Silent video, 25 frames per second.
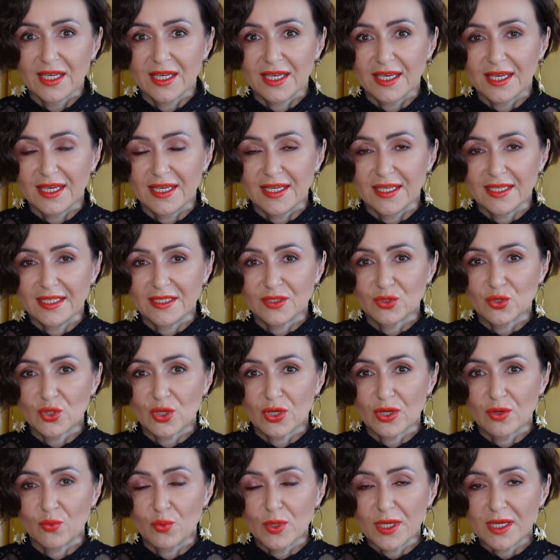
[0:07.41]
and
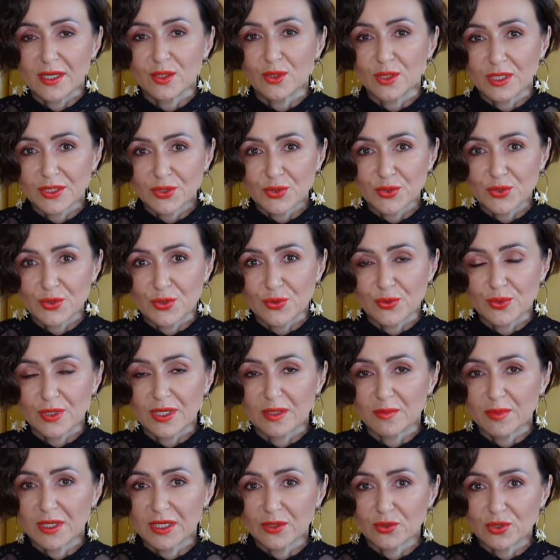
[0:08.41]
we are going to talk
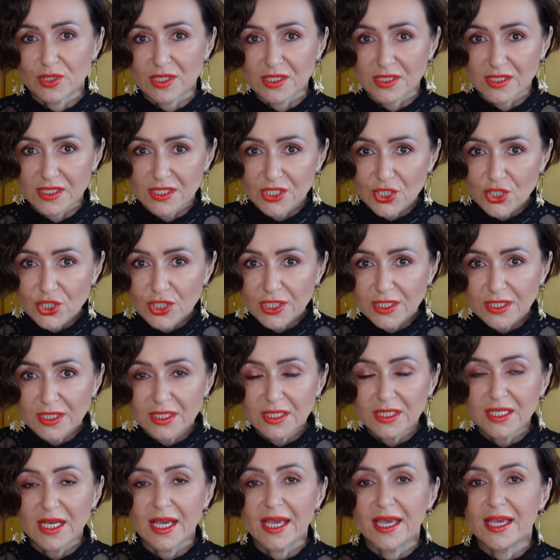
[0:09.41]
about
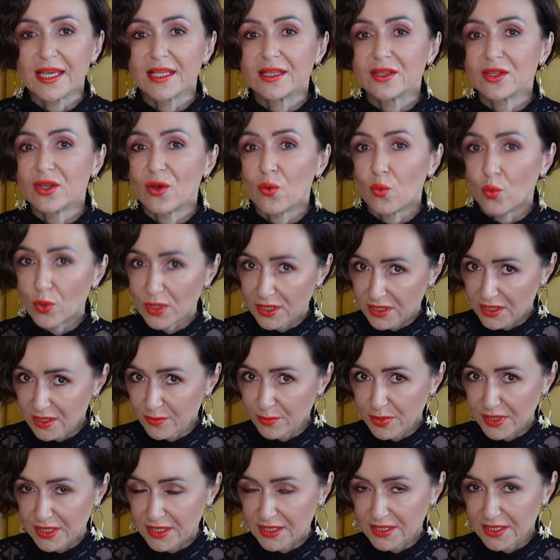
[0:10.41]
transitional and winter
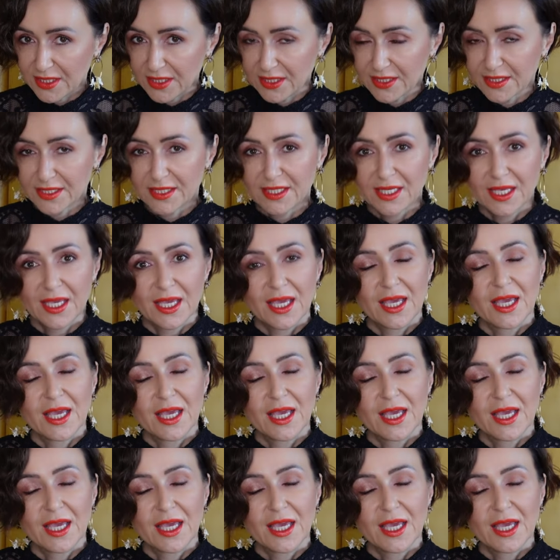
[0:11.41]
pieces.